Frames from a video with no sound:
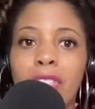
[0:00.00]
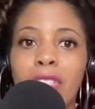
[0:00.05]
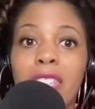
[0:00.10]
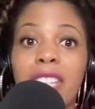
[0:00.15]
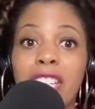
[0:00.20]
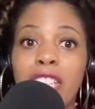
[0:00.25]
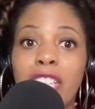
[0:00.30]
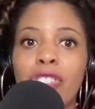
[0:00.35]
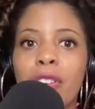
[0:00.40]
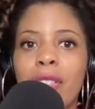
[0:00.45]

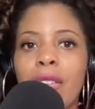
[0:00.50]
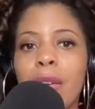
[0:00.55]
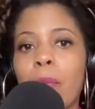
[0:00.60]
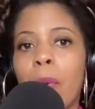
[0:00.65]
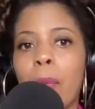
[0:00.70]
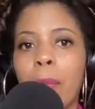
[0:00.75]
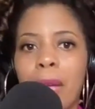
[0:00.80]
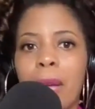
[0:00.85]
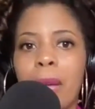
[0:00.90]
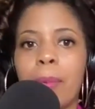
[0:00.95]
let you know they
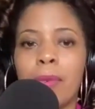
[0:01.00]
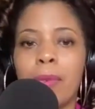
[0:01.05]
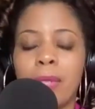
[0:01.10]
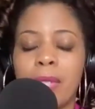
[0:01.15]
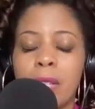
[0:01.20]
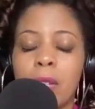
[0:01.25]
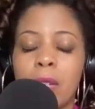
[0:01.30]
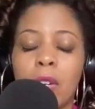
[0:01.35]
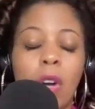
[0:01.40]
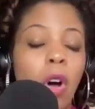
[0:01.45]
won't be able
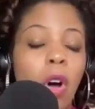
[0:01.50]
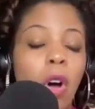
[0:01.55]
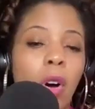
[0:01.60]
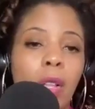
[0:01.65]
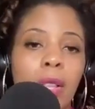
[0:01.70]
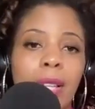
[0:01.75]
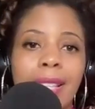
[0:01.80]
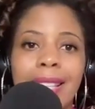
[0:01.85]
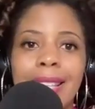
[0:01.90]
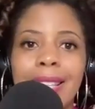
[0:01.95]
to
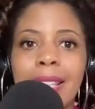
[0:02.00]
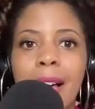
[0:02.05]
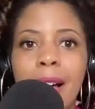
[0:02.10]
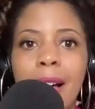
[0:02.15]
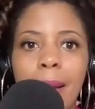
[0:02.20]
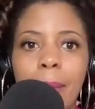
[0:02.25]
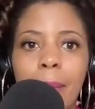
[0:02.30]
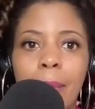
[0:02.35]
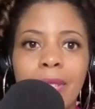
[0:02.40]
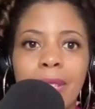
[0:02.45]
call at that
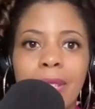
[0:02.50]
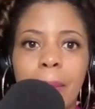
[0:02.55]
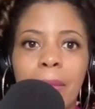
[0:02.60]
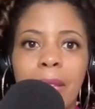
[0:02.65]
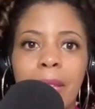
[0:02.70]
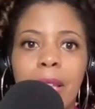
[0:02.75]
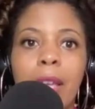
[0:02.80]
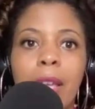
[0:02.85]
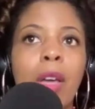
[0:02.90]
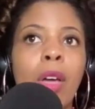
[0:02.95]
time or
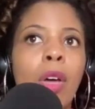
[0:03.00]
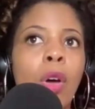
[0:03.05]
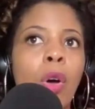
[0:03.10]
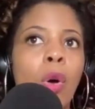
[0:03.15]
something.